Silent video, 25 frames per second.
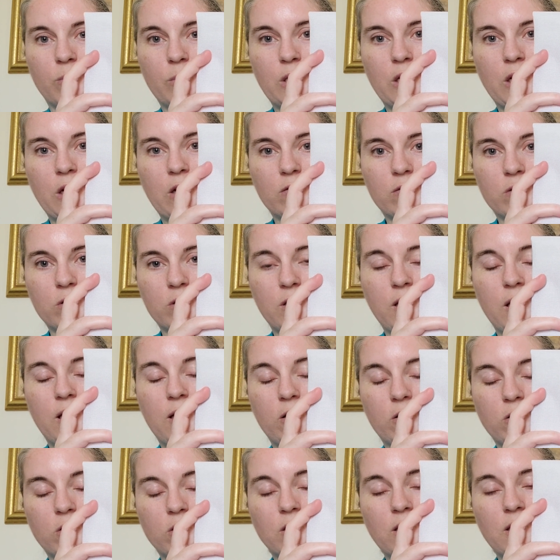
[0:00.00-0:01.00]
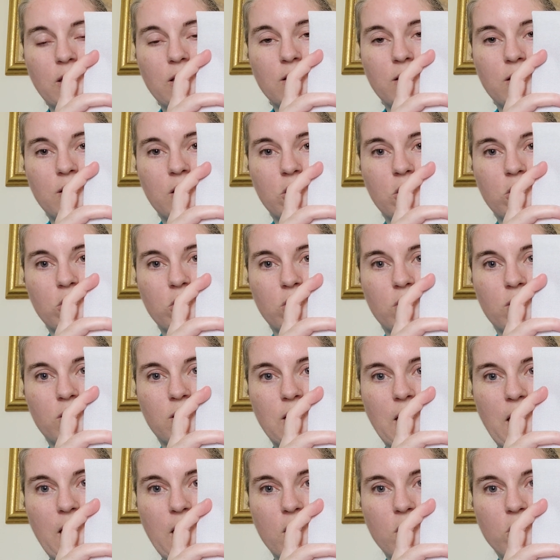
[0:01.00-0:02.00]
an elderly stitcher's
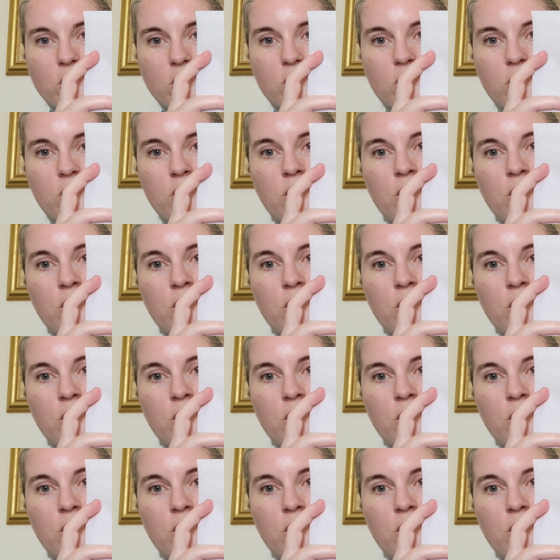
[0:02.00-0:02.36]
stash.